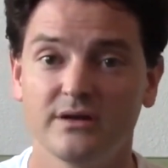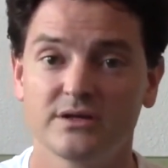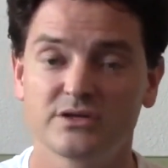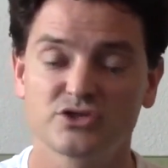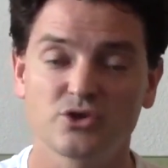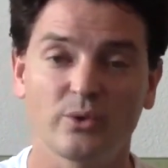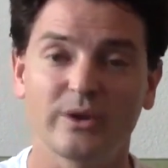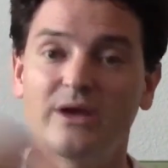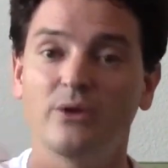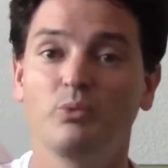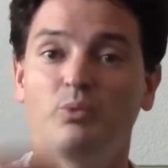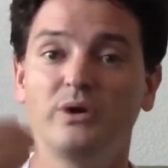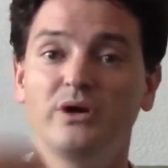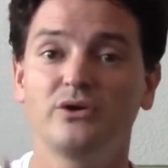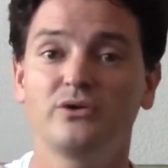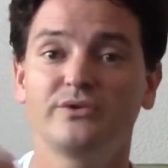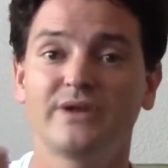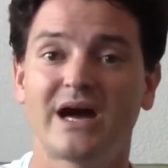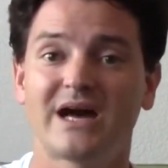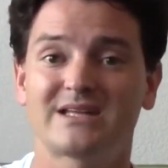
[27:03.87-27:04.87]
So it
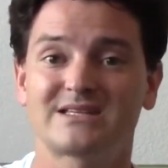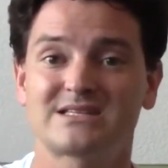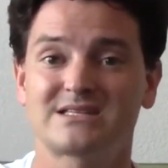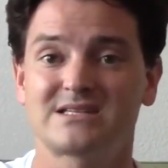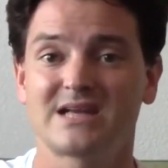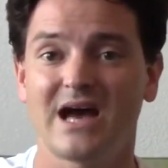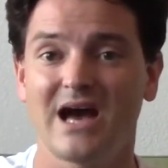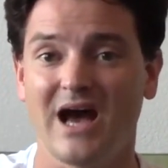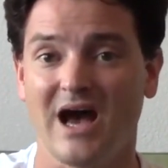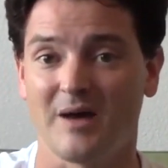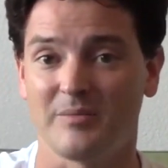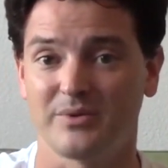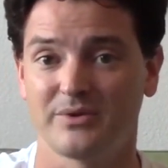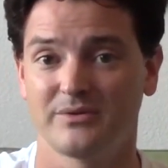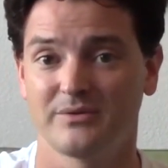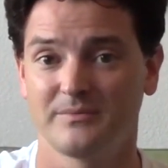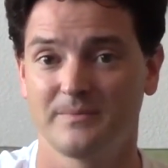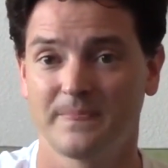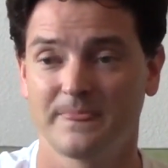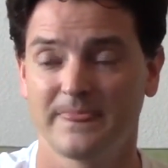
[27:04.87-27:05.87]
will not stop.
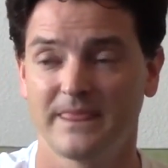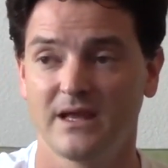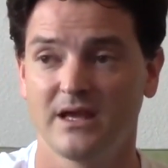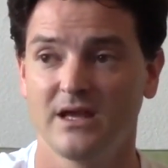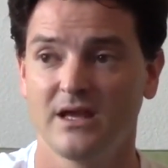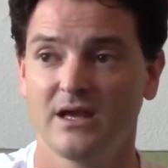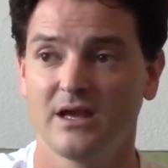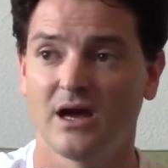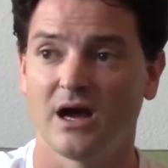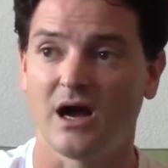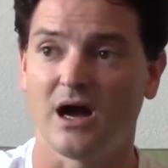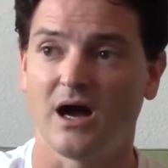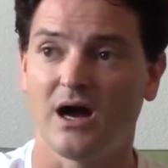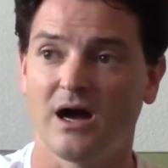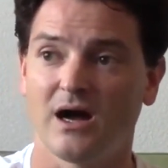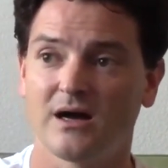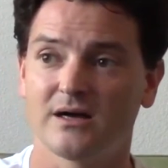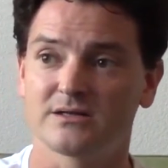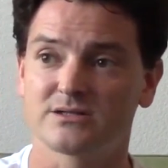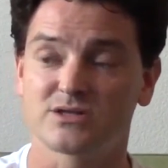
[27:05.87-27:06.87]

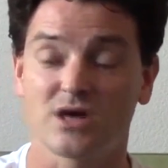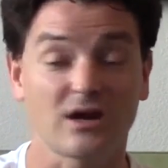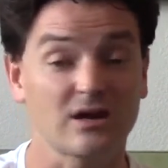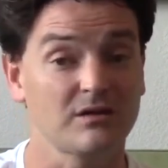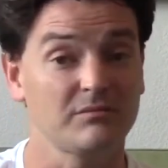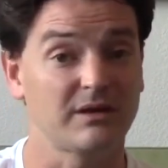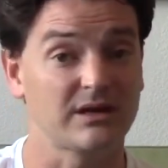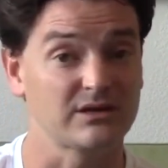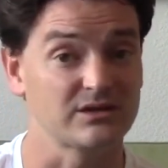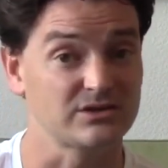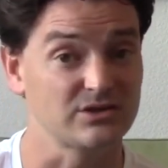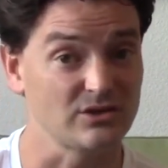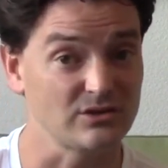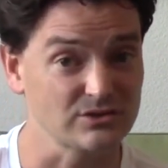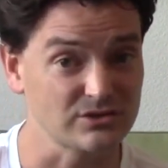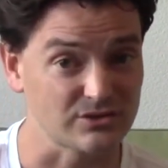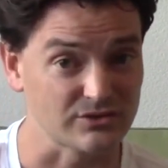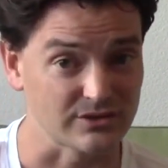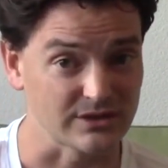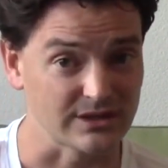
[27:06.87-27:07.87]
Talk about
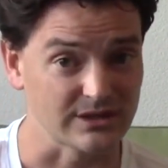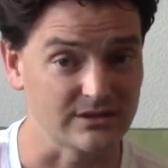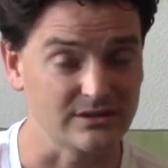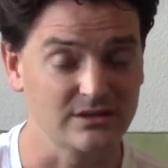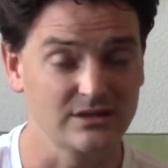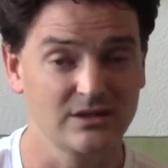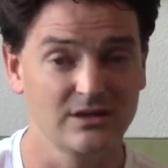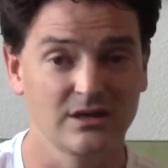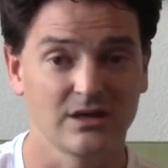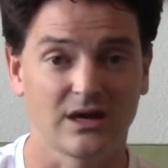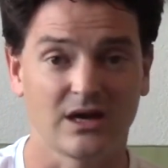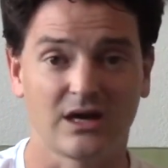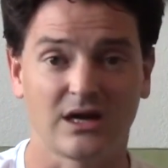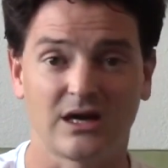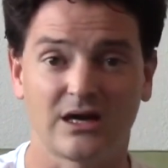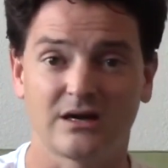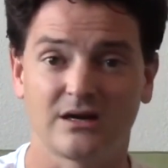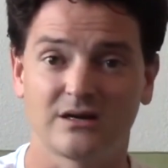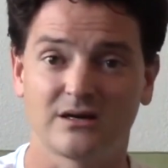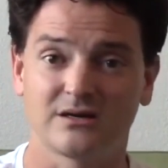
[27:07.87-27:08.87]
adultery.
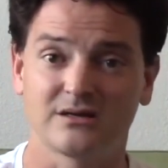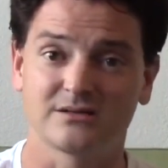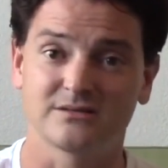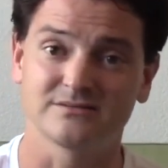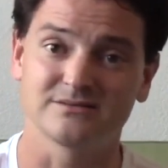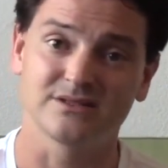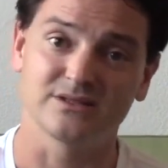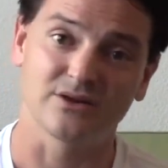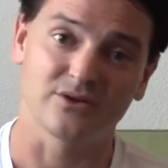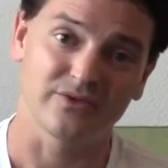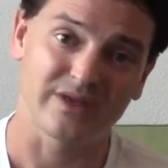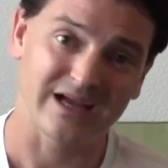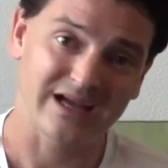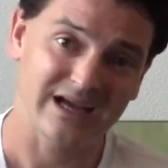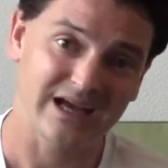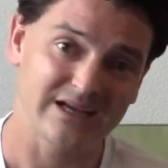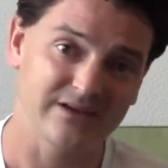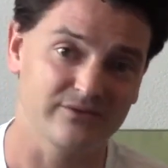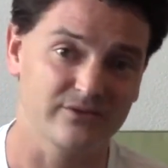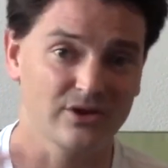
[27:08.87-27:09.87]
You know, that
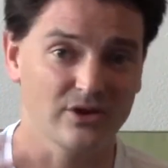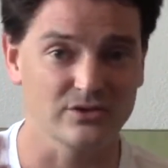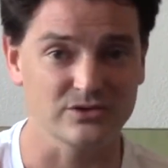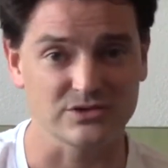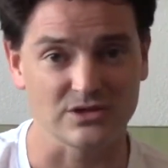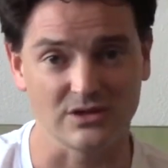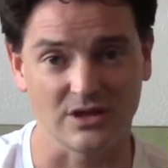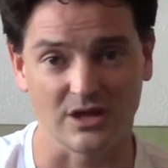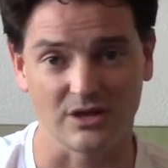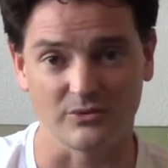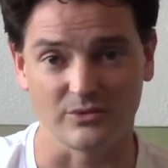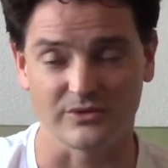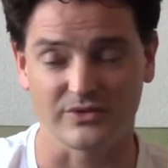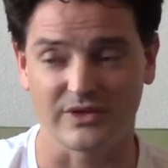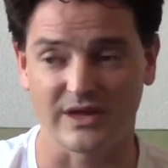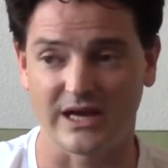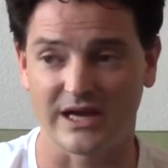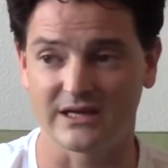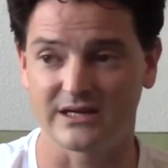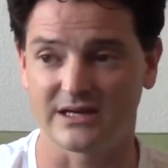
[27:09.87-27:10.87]
kind of goes along with
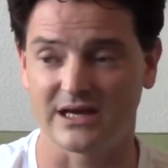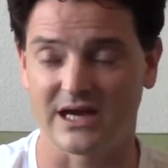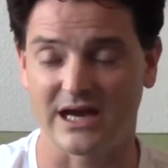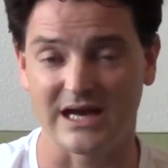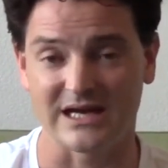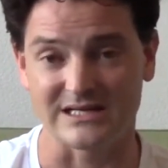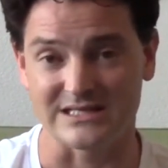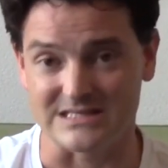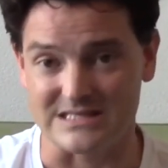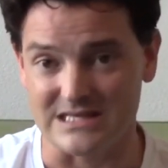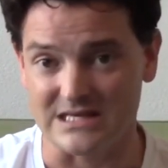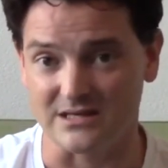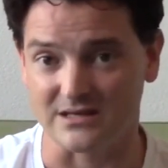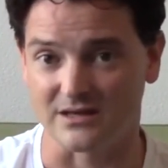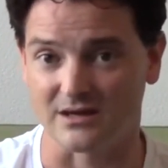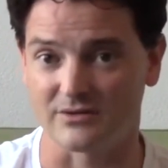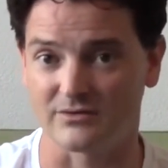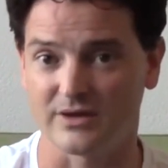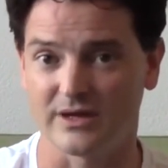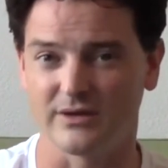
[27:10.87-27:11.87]
that
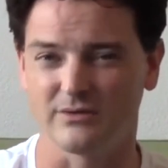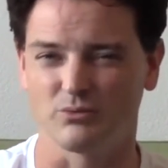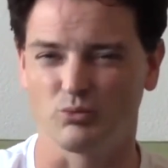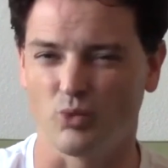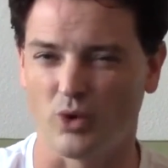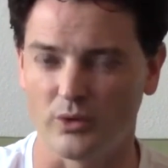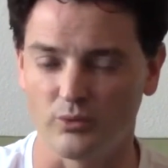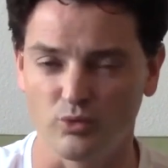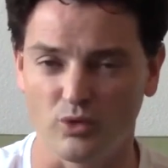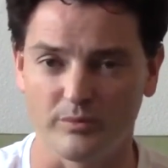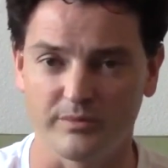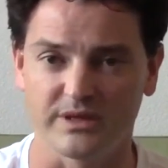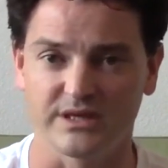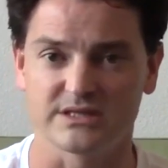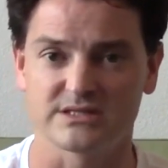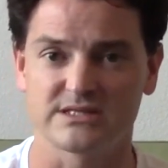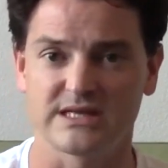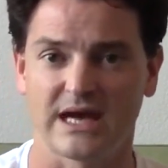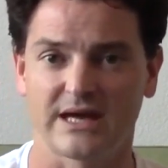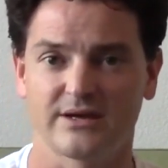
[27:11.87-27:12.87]
idea, right? One woman
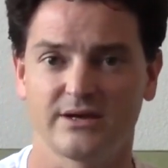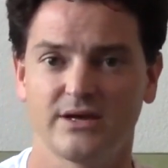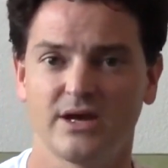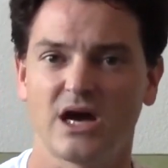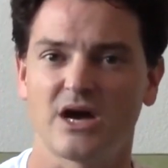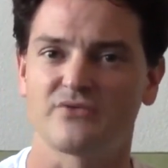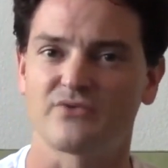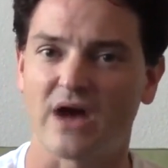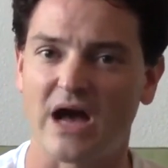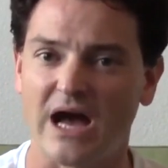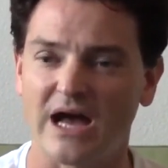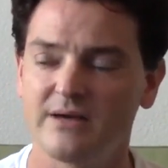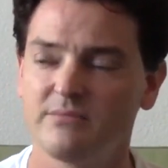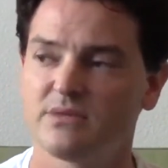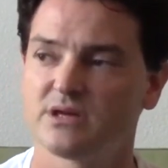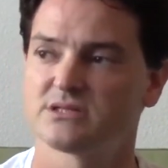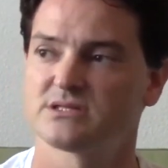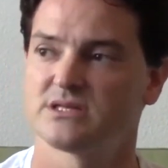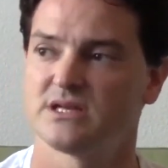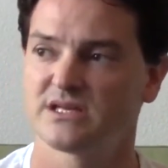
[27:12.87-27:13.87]
is not enough. I
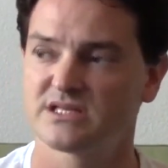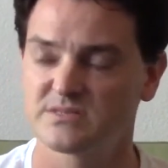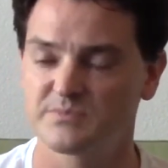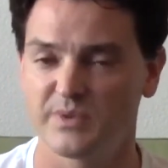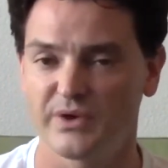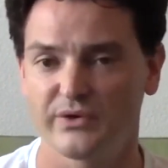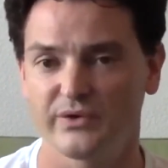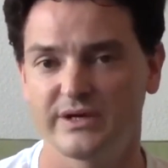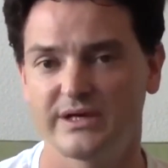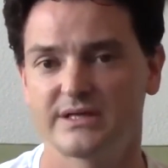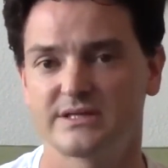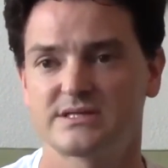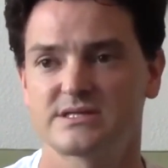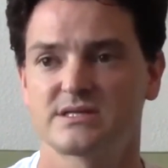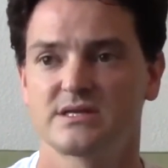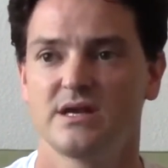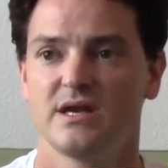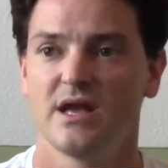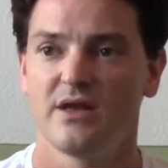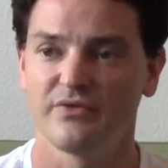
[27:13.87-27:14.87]
must
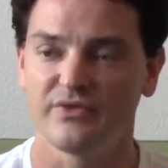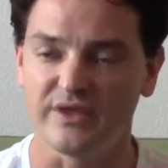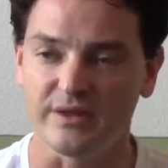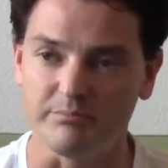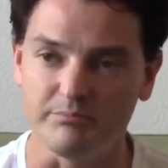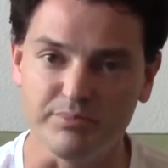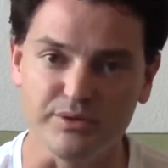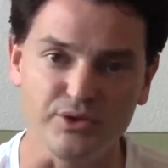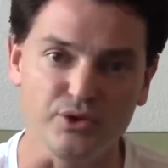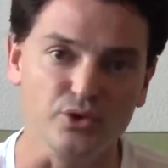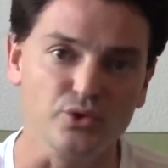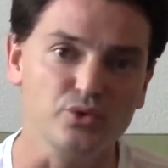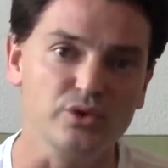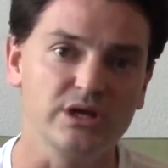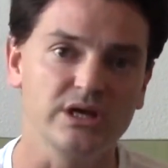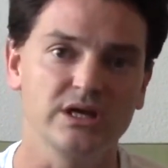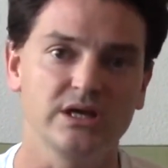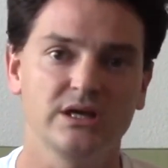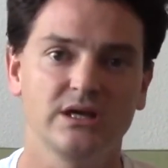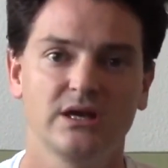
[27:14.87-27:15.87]
experience the
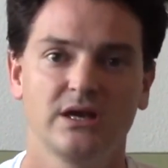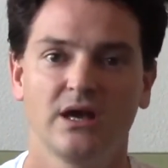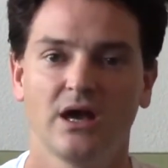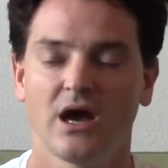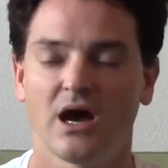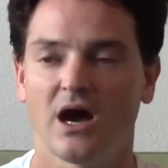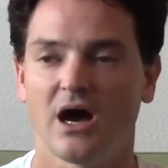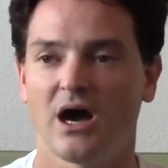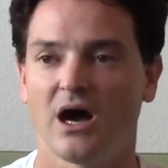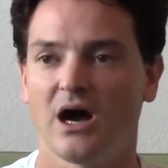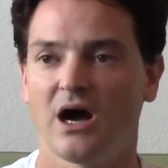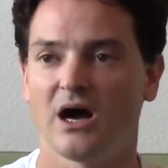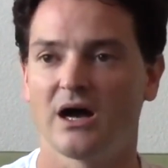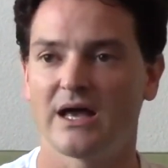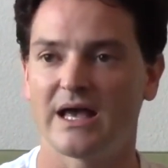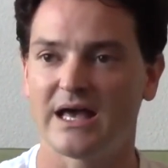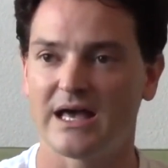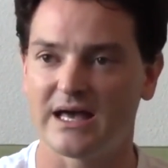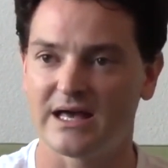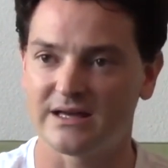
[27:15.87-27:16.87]
beauty
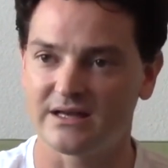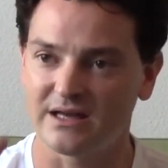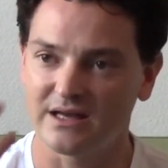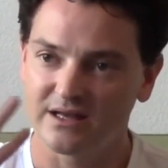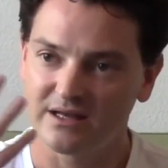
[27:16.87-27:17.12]
and